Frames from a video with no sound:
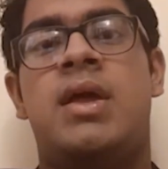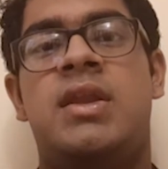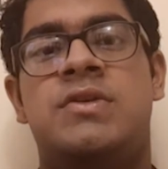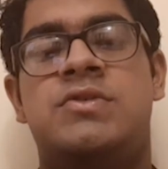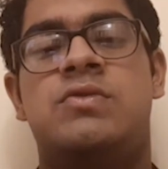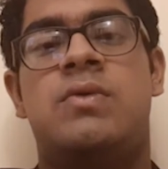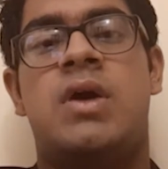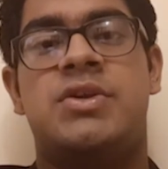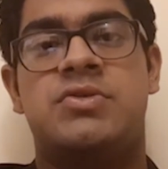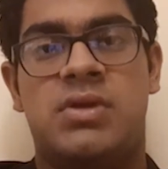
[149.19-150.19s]
managed to
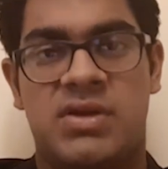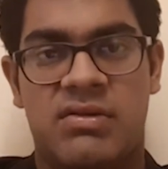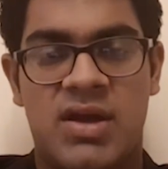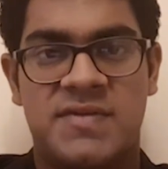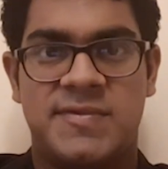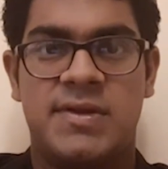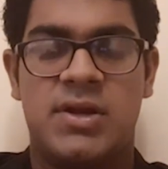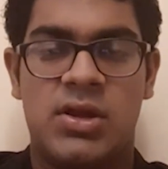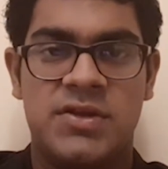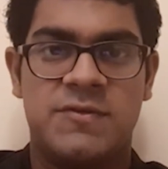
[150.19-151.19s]
actually grasp the
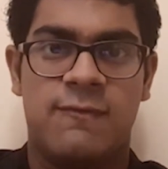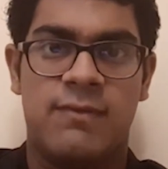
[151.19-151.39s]
knowledge